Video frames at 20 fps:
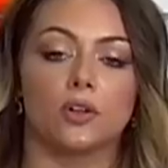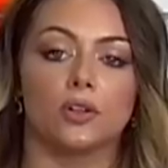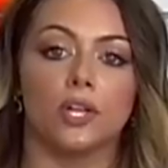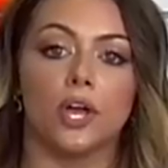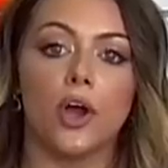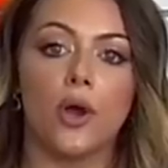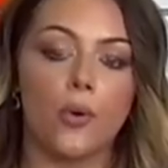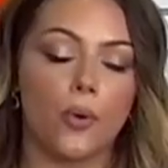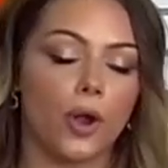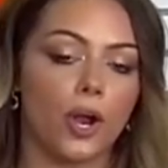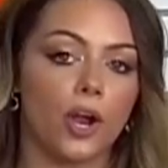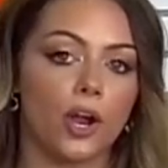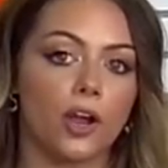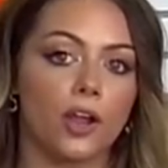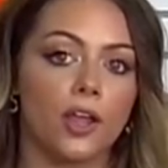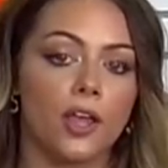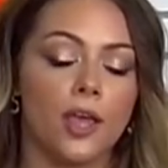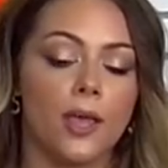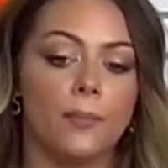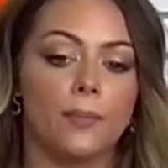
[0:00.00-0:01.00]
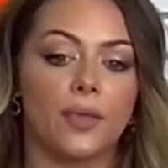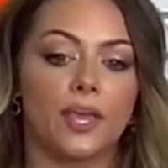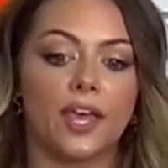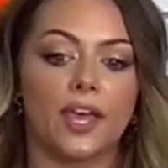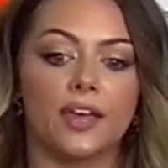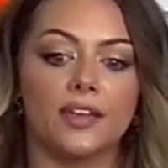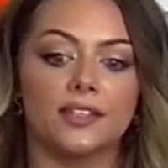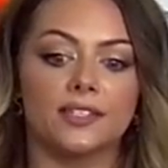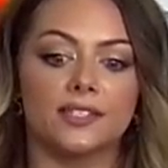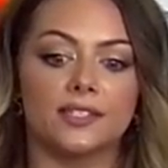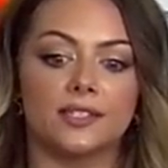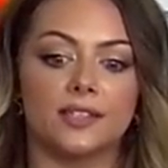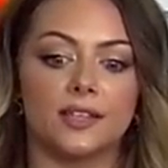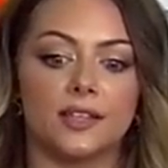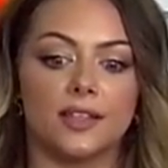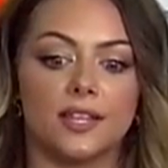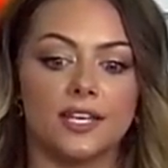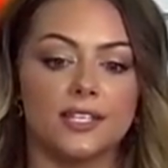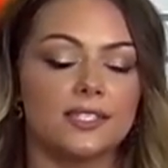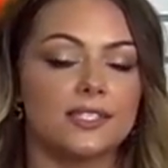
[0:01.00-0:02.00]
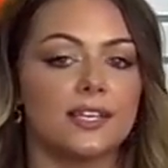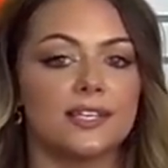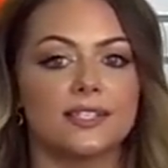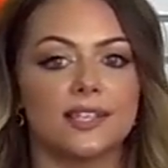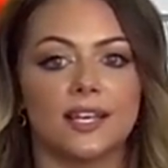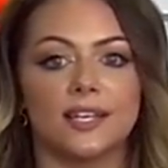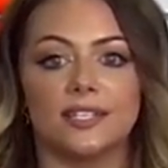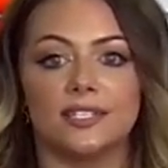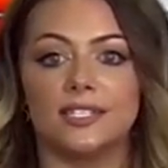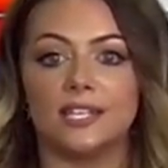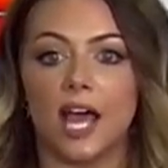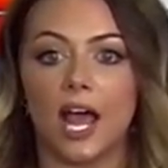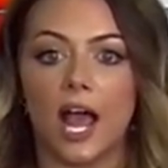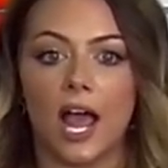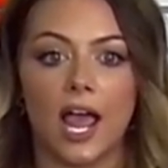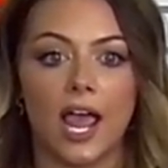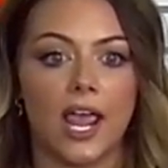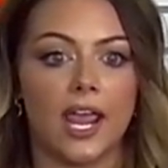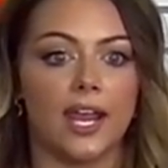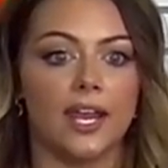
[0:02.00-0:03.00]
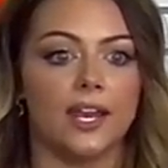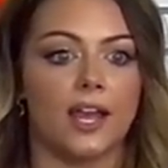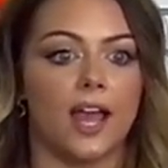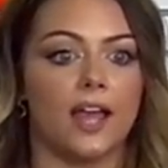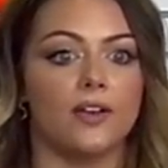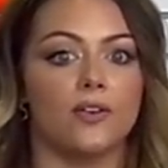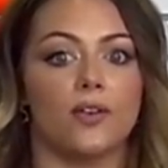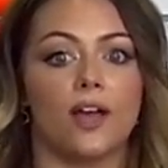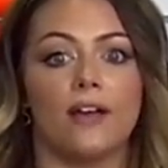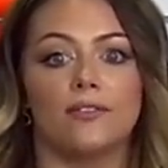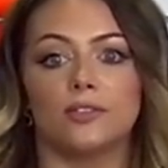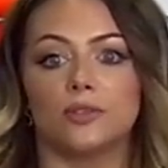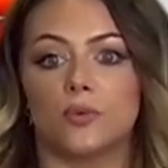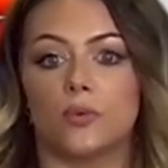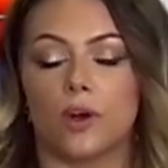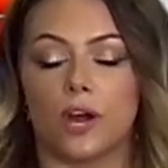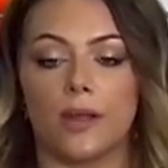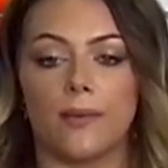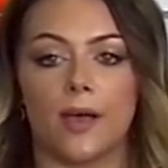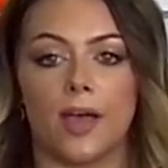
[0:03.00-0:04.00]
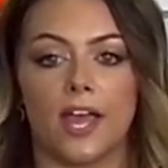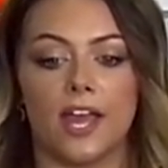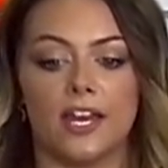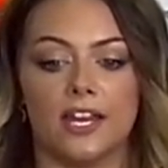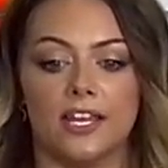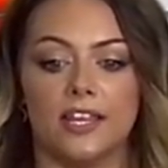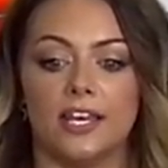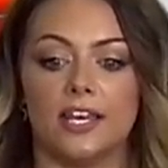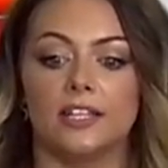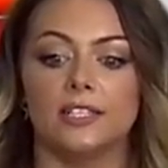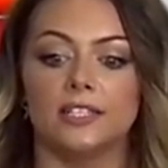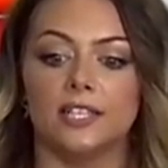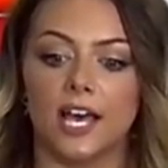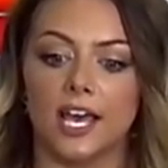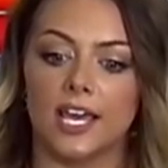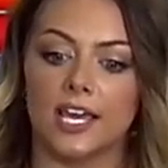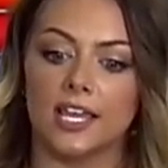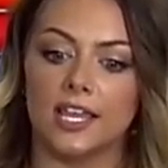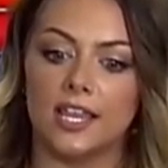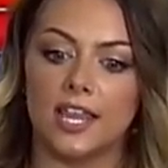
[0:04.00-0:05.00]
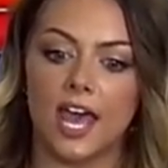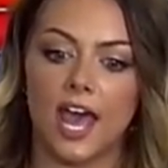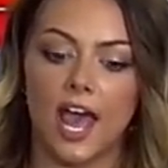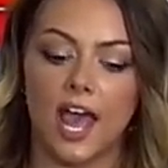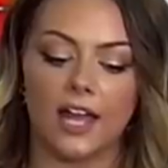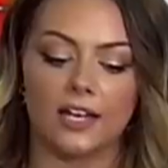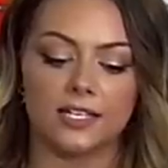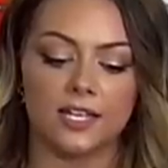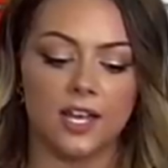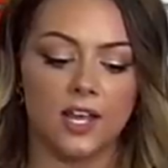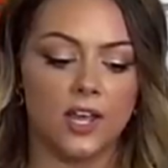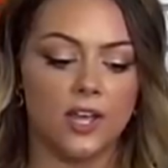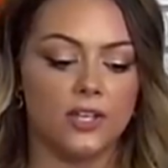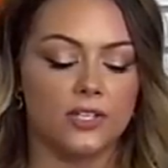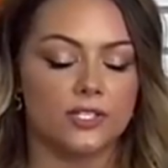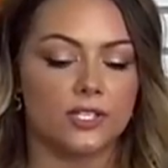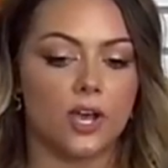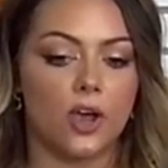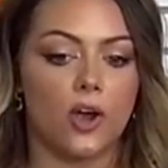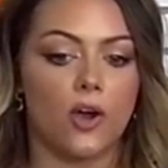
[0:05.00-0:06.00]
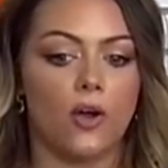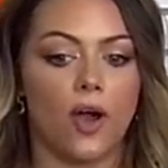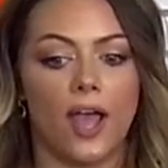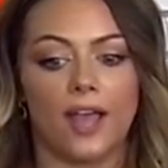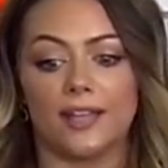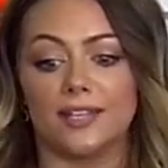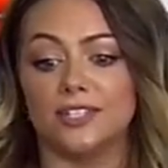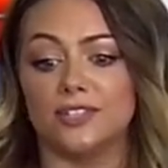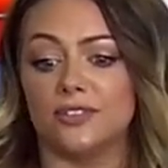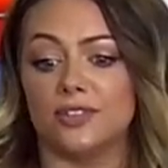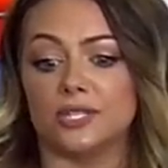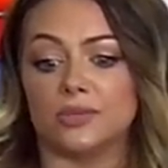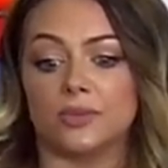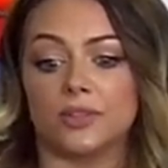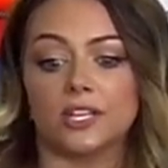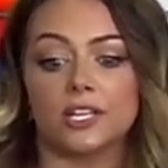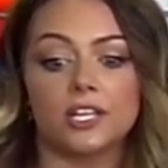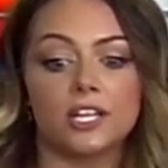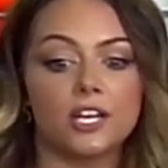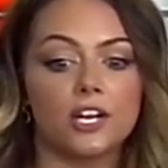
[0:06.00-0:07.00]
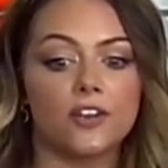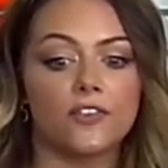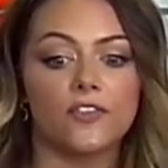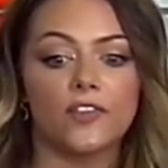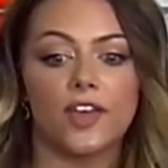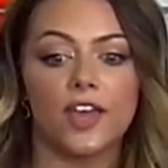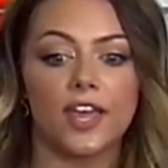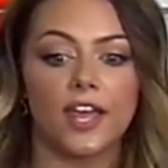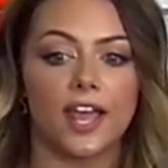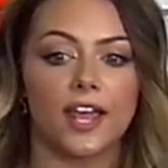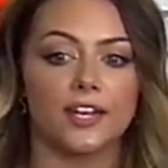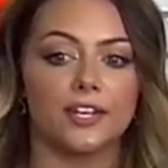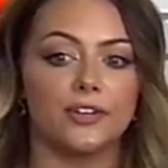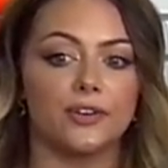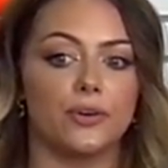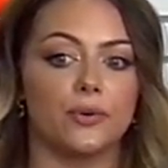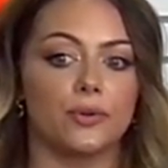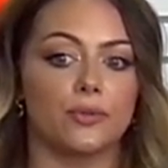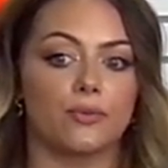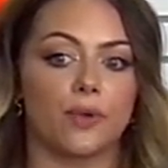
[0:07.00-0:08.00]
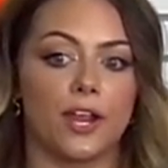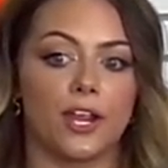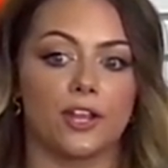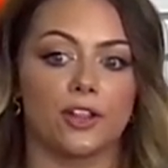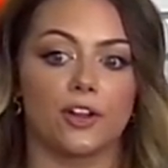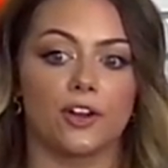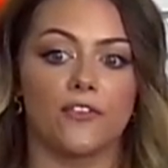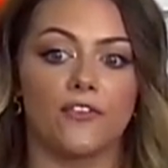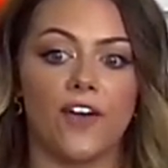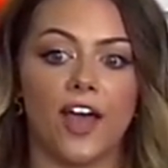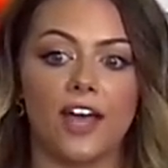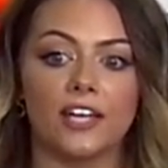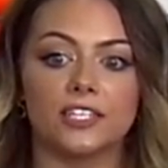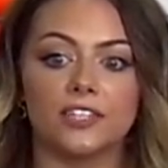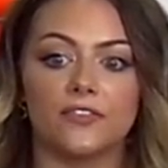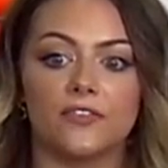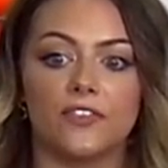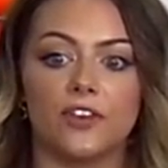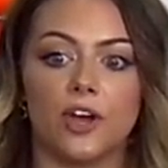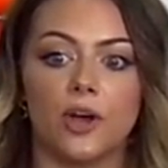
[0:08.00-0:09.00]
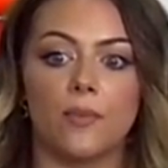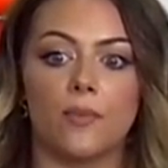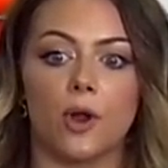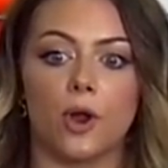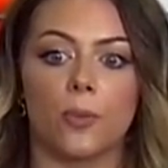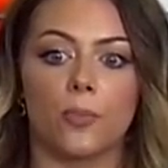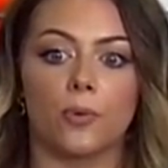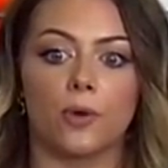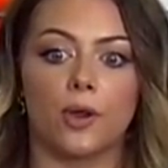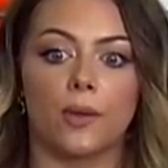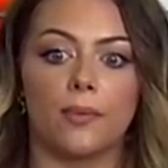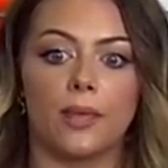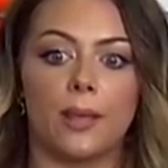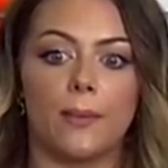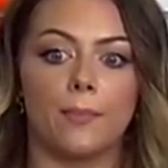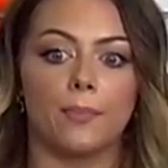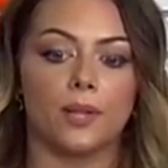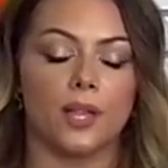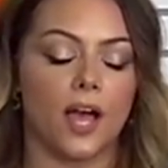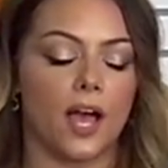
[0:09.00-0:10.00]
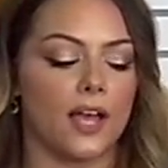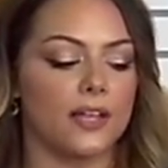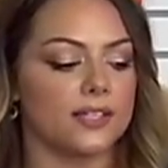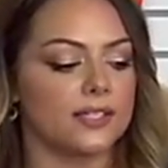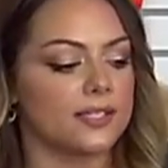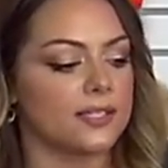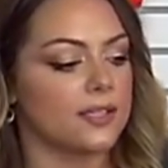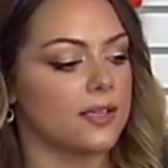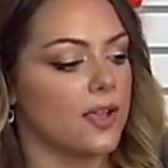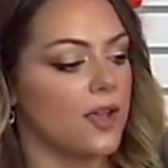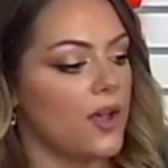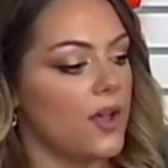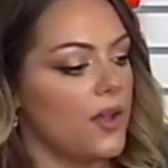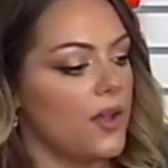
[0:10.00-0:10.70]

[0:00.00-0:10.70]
or lower, because this isn't dyed. I don't have to worry about anything like that. So I can do this with glitter flake, I can do it with regular fashion film or premium plus.